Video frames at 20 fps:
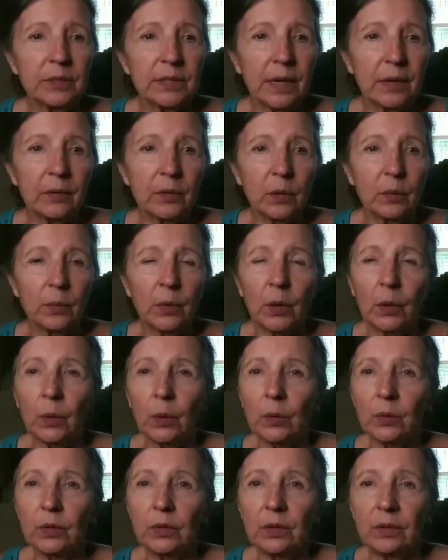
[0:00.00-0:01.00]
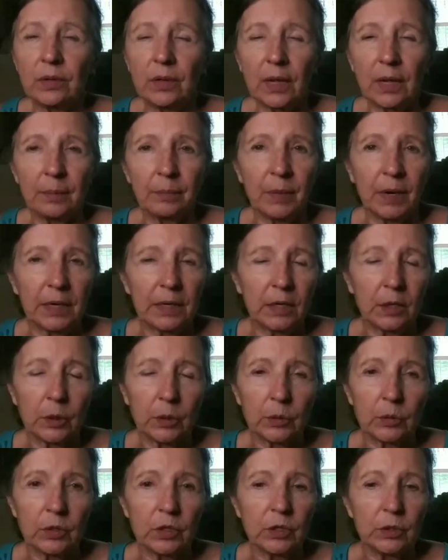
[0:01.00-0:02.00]
Down the road, they might
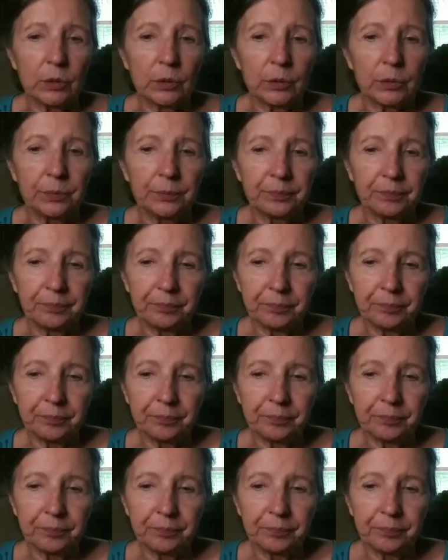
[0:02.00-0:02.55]
go too.